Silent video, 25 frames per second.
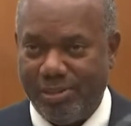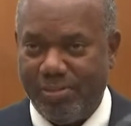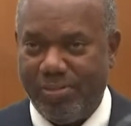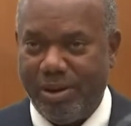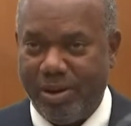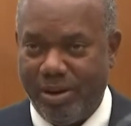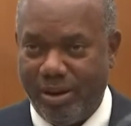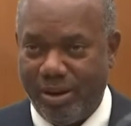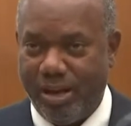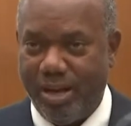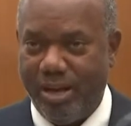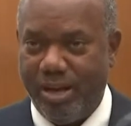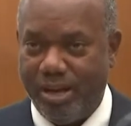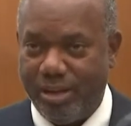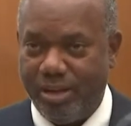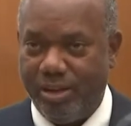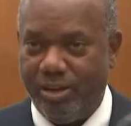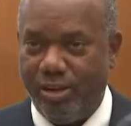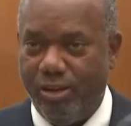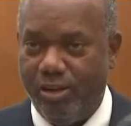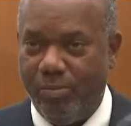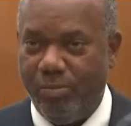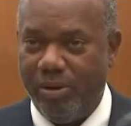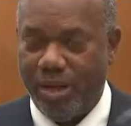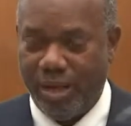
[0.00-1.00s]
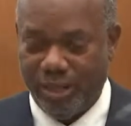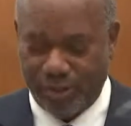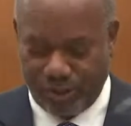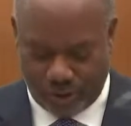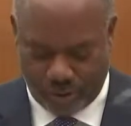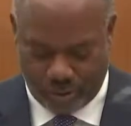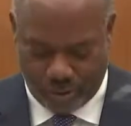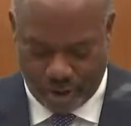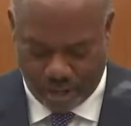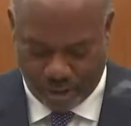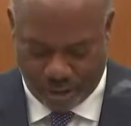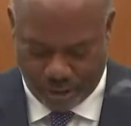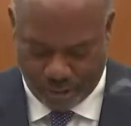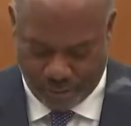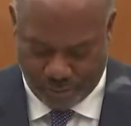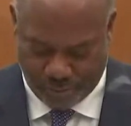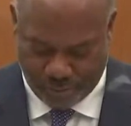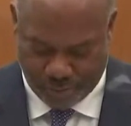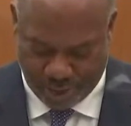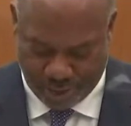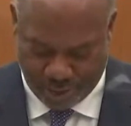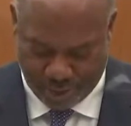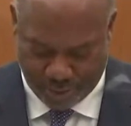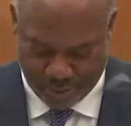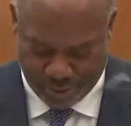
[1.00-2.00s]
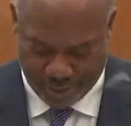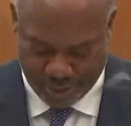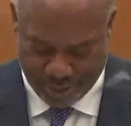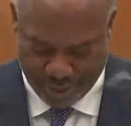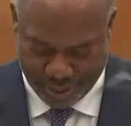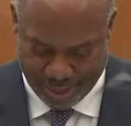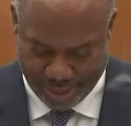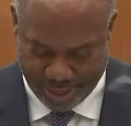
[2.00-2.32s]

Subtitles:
paraganglioma as to whether you found